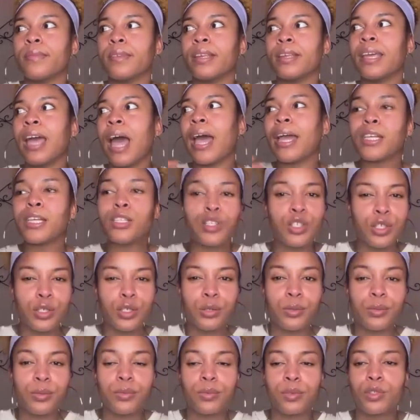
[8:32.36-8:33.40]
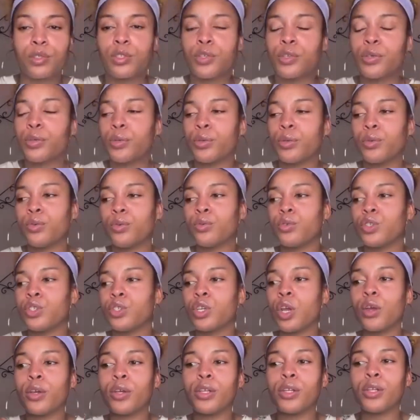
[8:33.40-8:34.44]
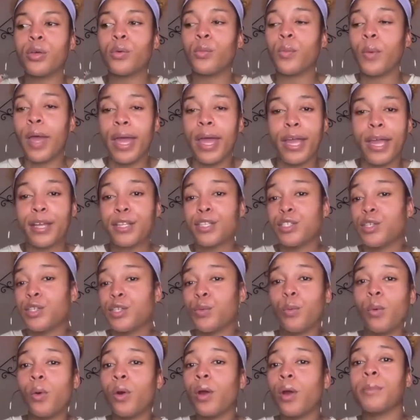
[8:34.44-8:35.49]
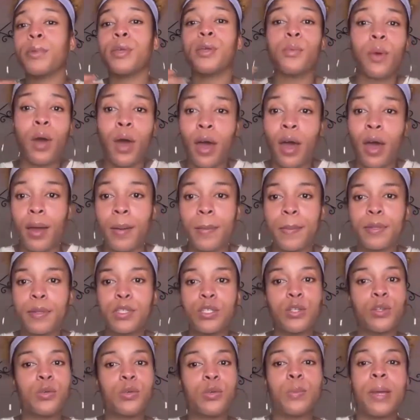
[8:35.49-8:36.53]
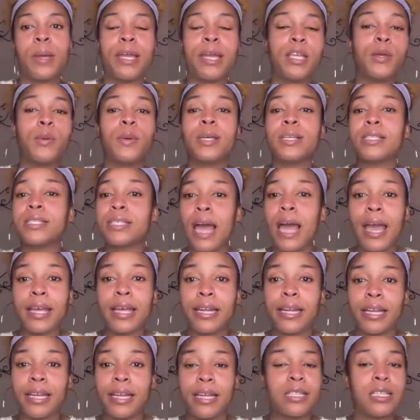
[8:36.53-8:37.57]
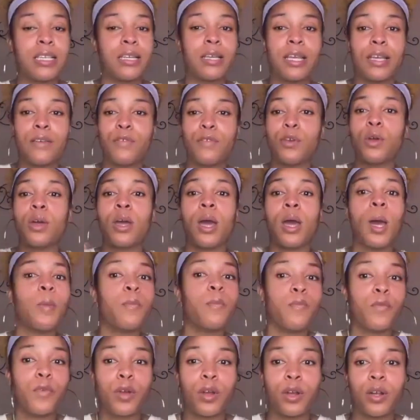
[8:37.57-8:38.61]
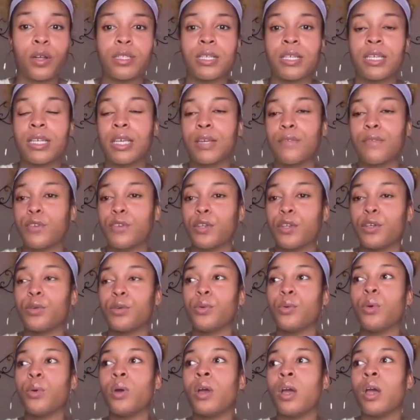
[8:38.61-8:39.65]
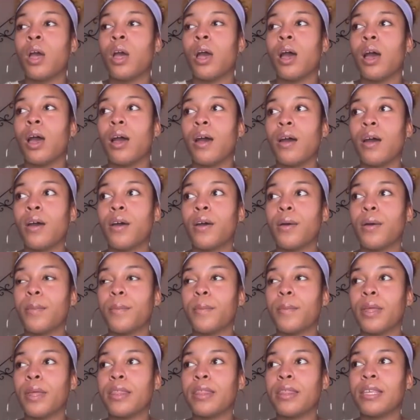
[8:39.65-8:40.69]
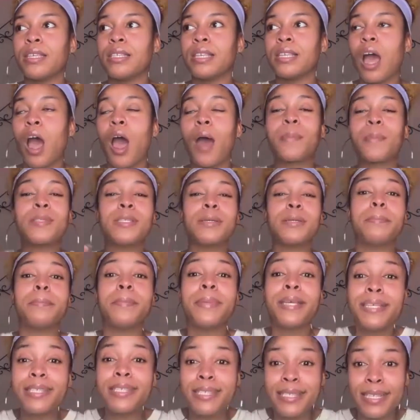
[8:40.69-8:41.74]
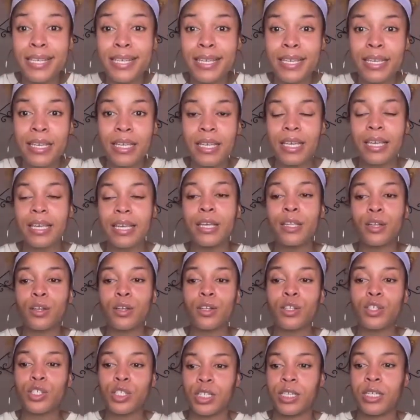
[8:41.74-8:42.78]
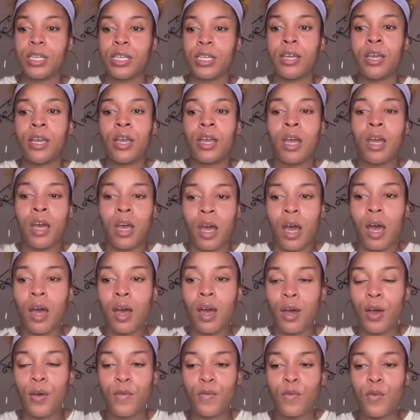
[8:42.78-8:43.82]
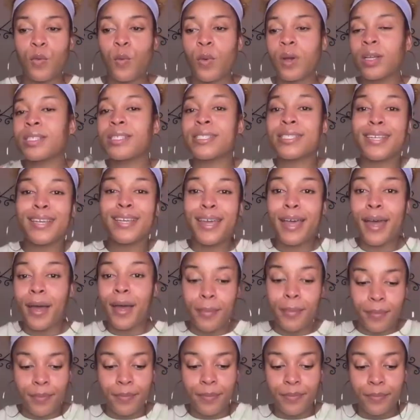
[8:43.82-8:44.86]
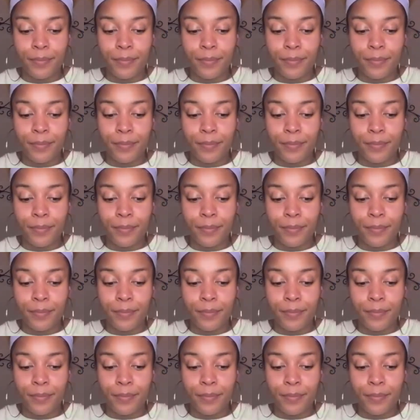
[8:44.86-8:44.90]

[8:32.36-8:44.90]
guide you, to show you the way, to warm you up, to make you excited, to give you comfort, to give you this optimistic energy of what's to come?